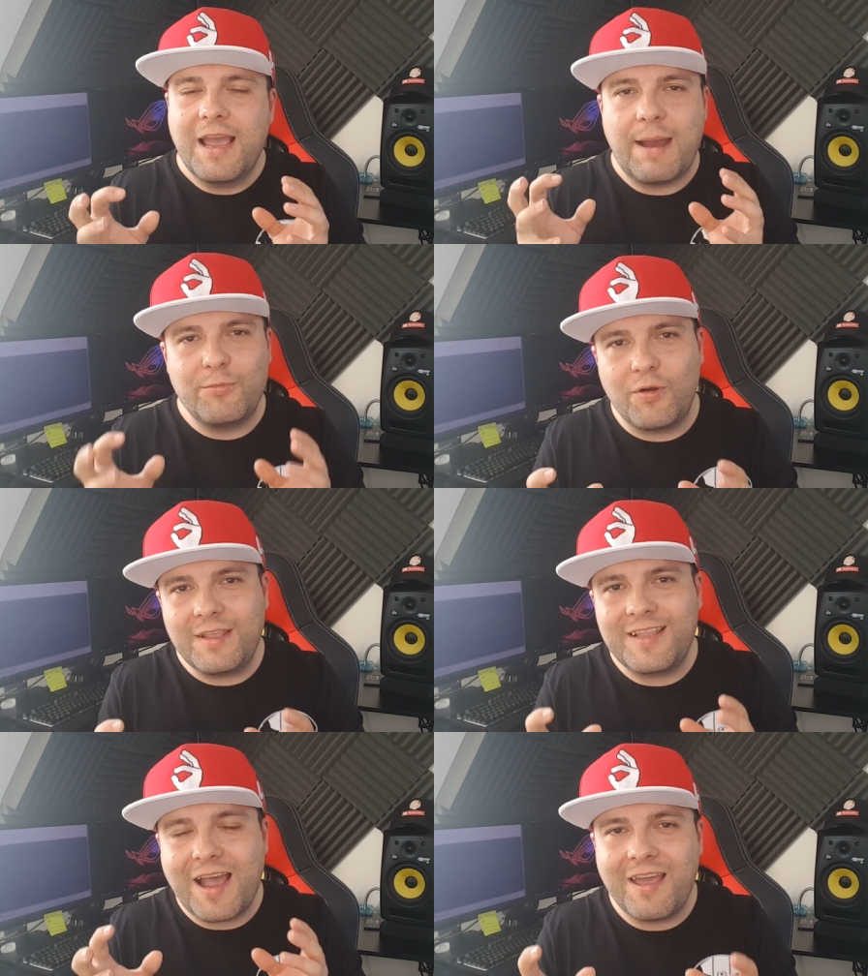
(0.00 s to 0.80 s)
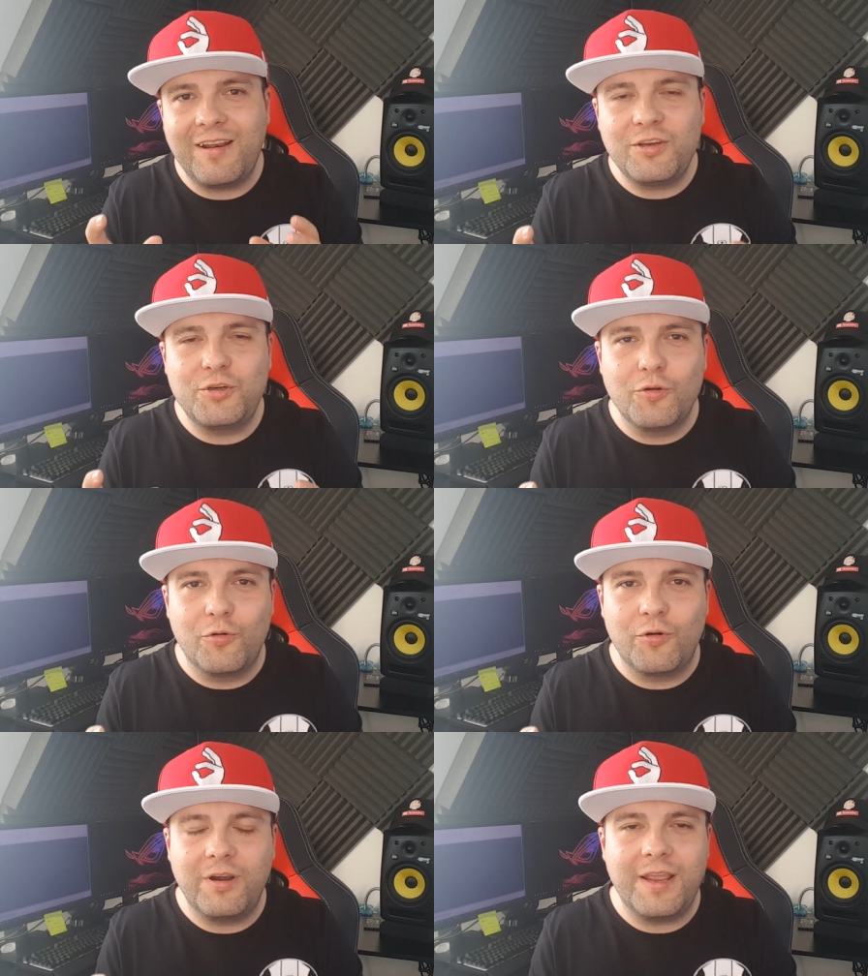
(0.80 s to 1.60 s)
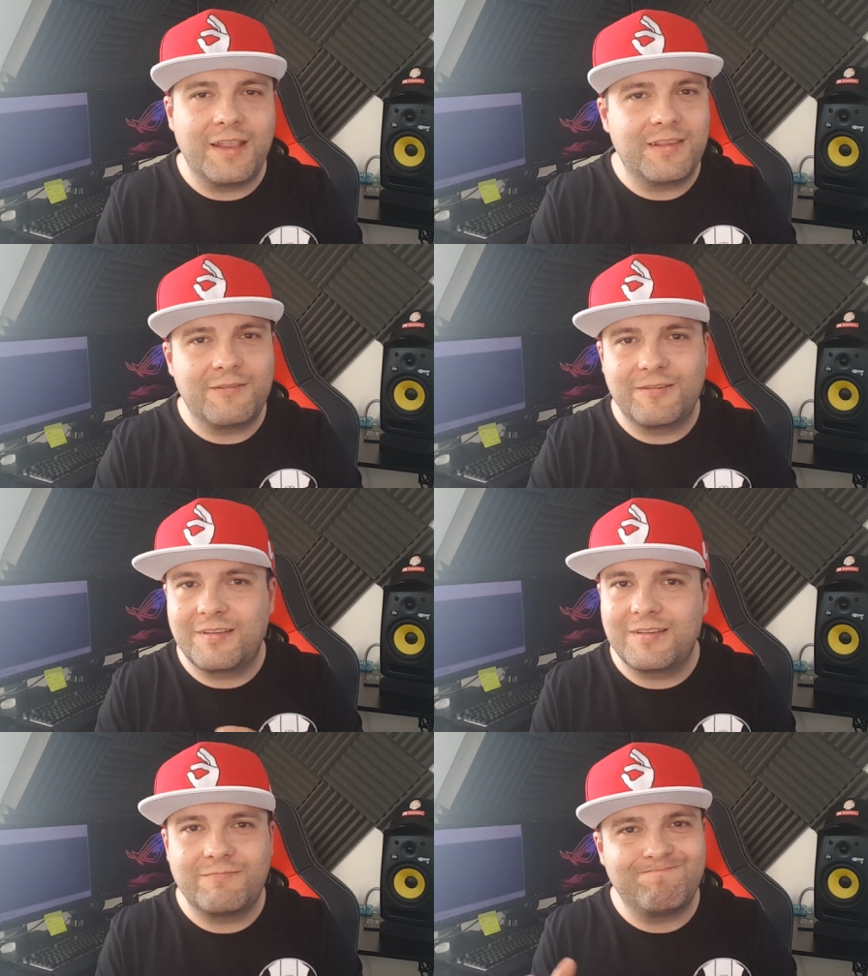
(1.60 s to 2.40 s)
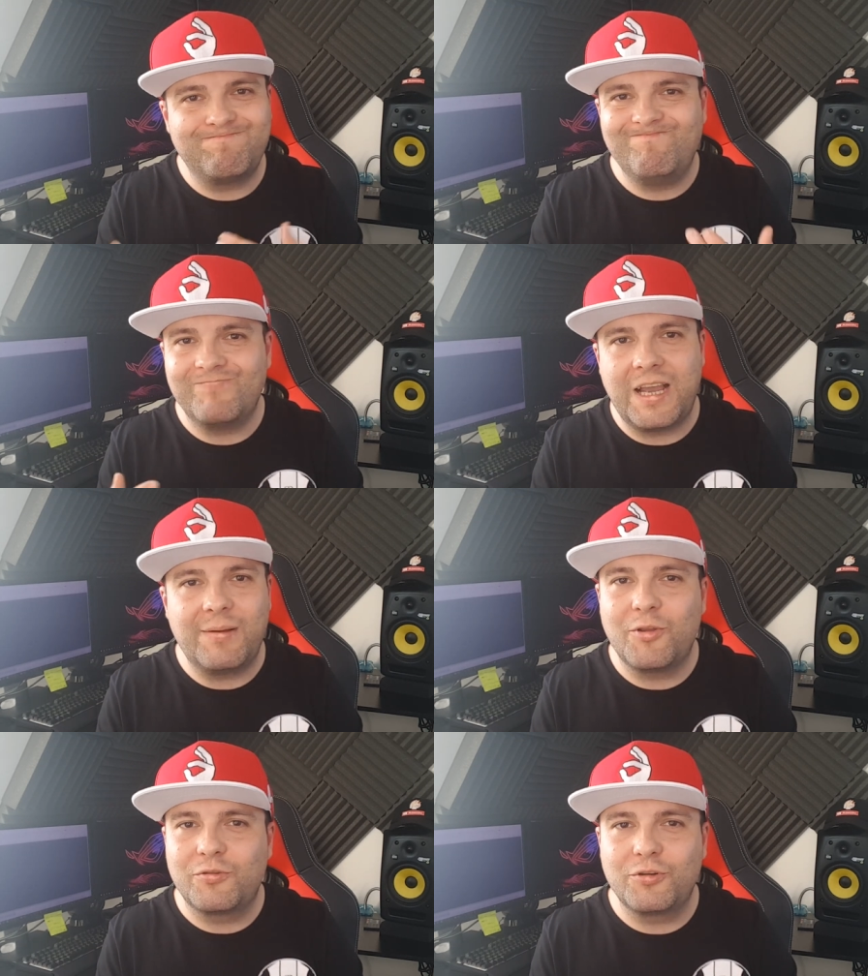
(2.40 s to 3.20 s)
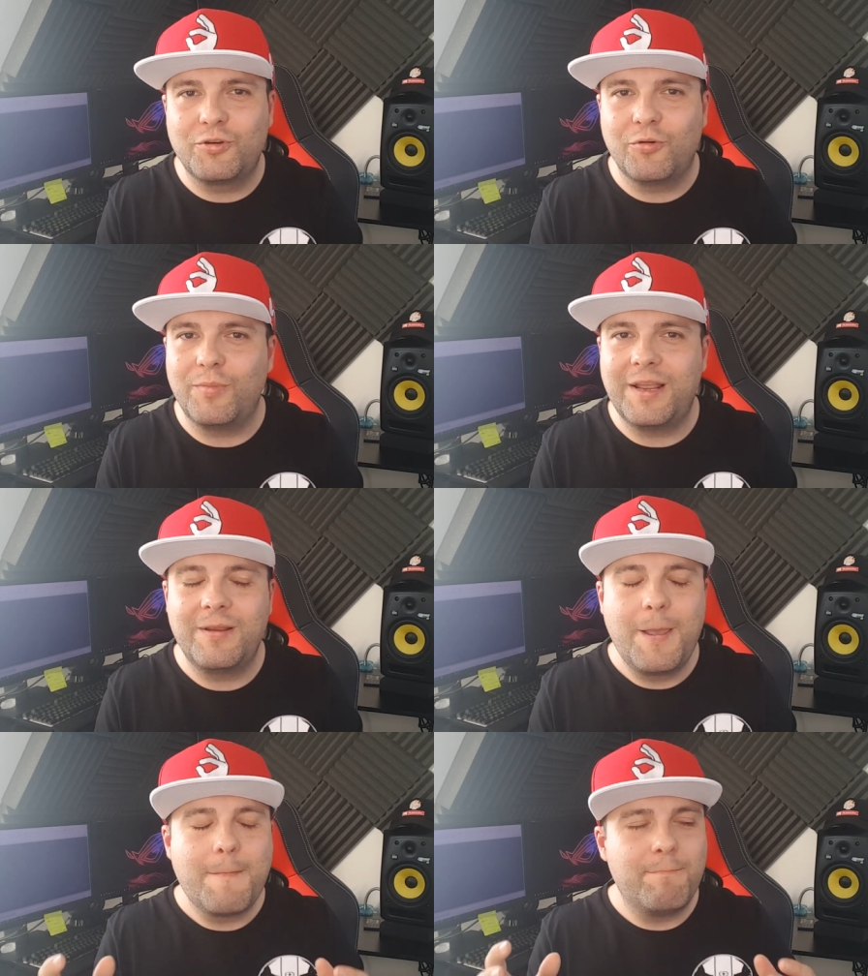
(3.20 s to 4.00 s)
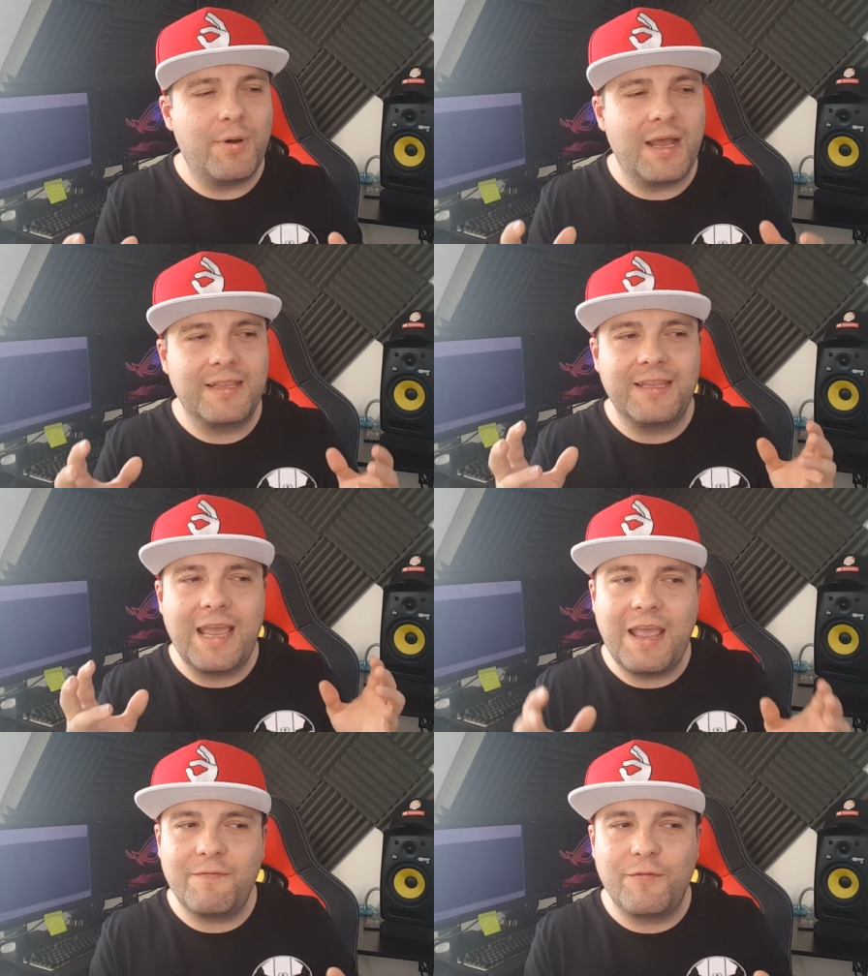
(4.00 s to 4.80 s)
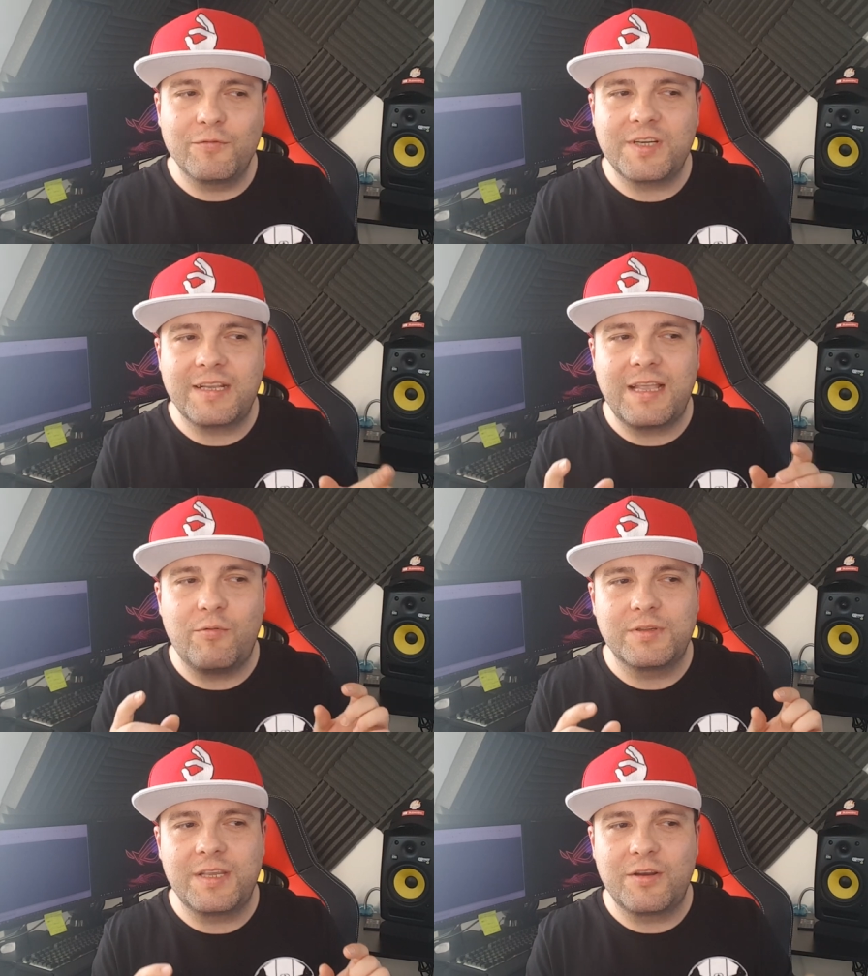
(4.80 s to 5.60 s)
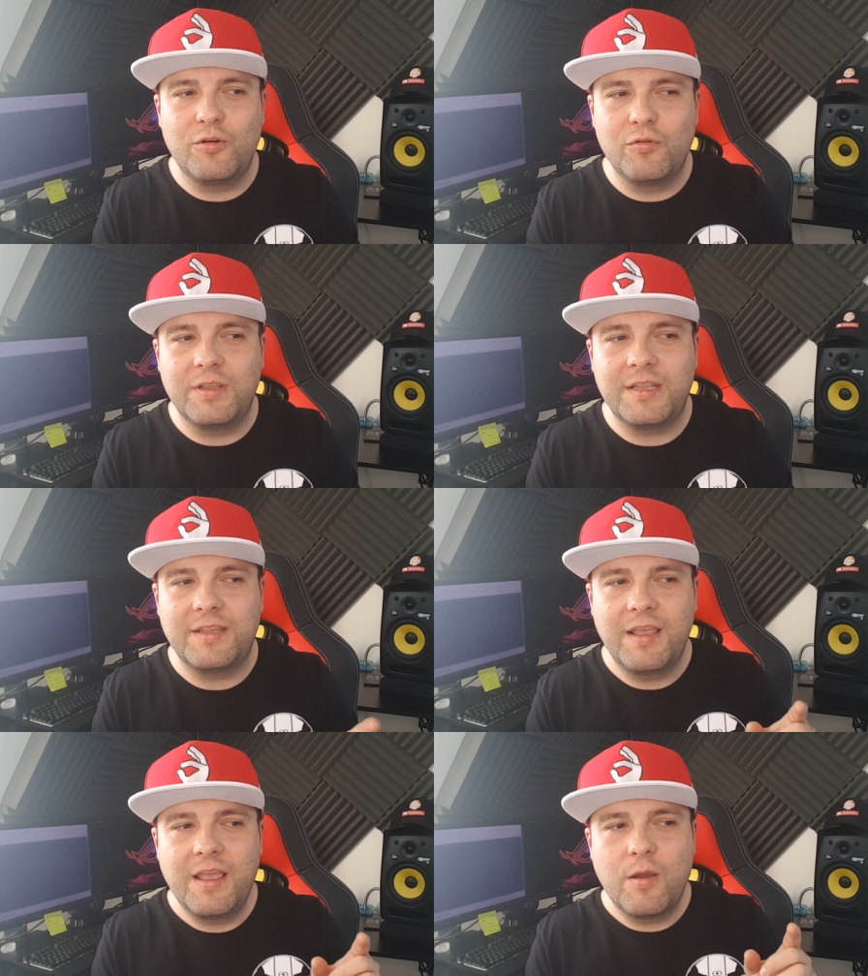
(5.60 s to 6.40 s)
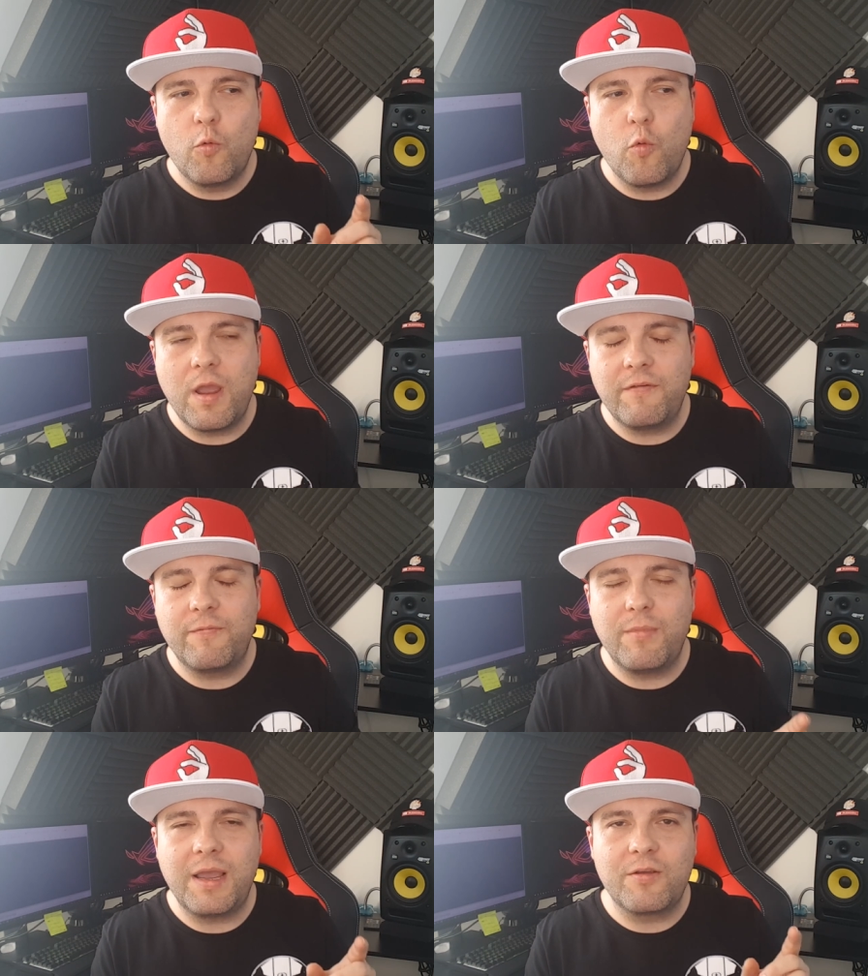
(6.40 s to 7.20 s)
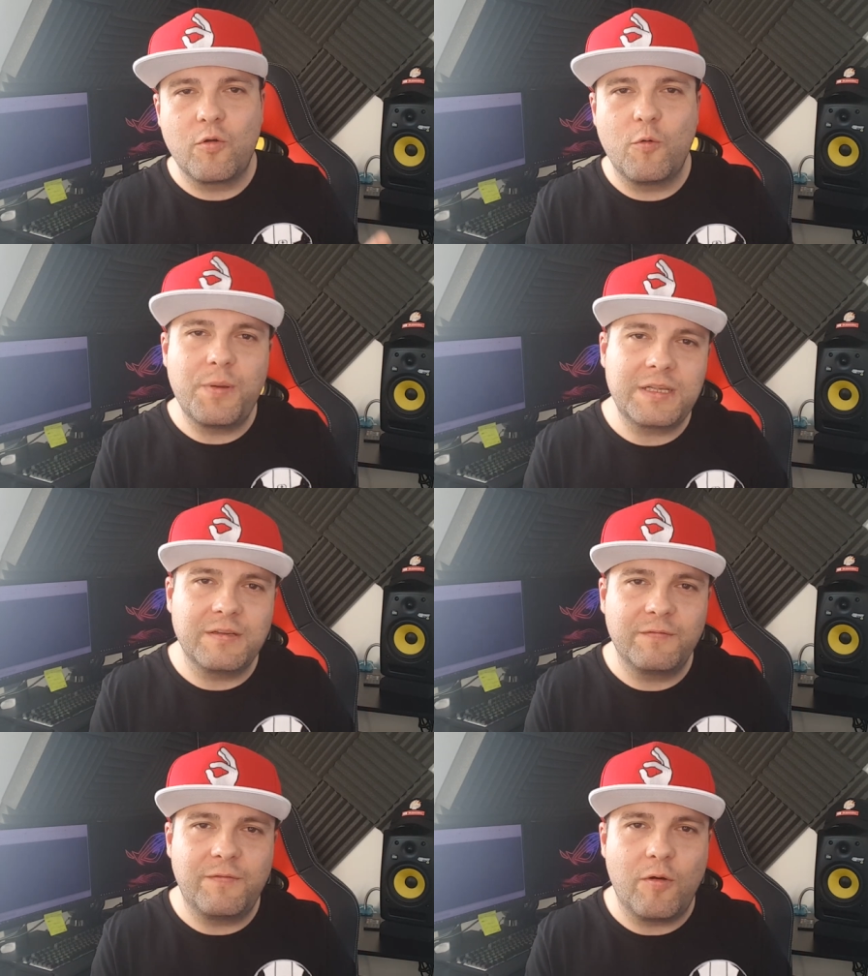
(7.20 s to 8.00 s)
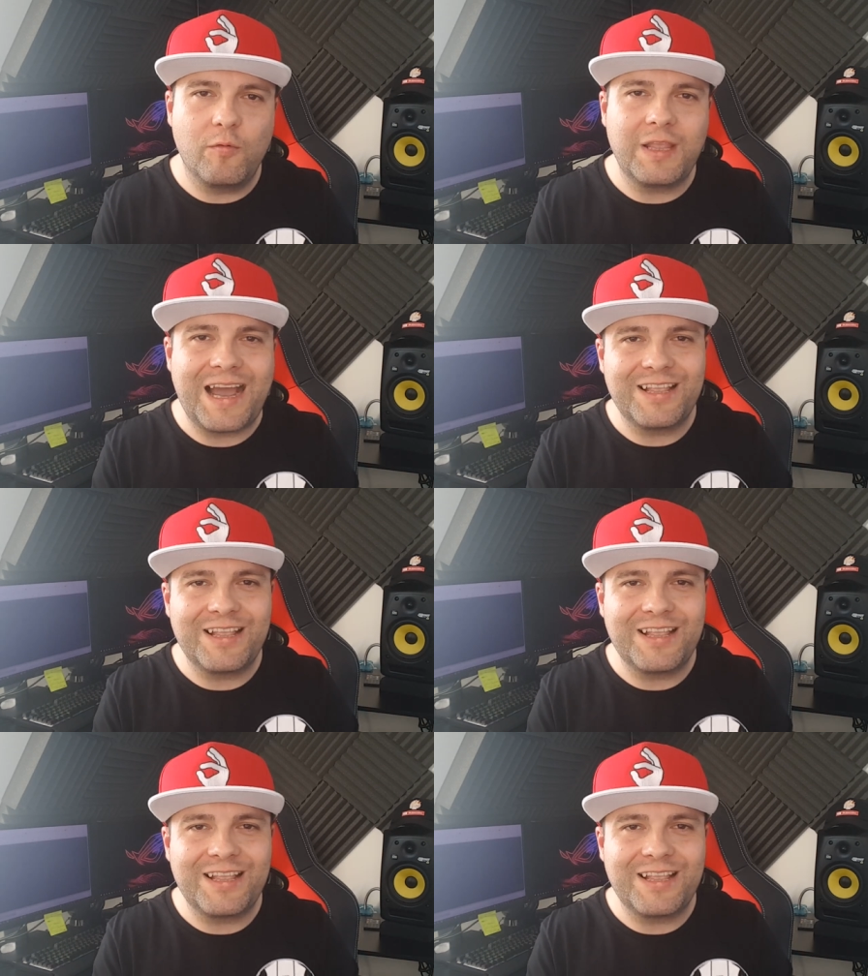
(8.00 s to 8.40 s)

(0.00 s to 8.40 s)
I'm not entirely sure it's I'm not too sure man but the headphone jack that was included with my Google Pixel phone.